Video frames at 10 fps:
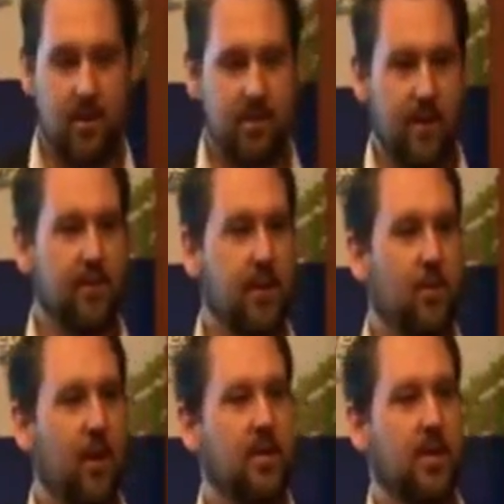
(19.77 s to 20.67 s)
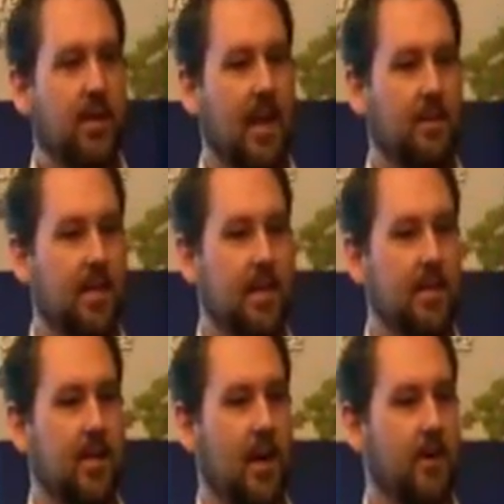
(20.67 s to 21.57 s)
I was involved in a project a couple of
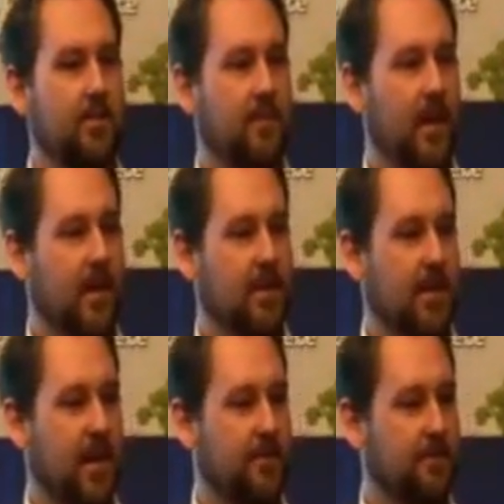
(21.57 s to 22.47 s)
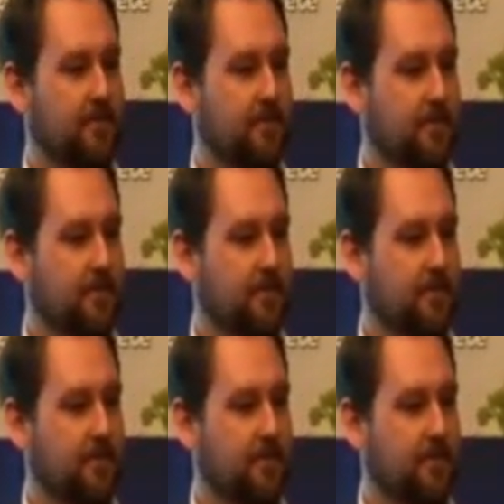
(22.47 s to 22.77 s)
years ago, and it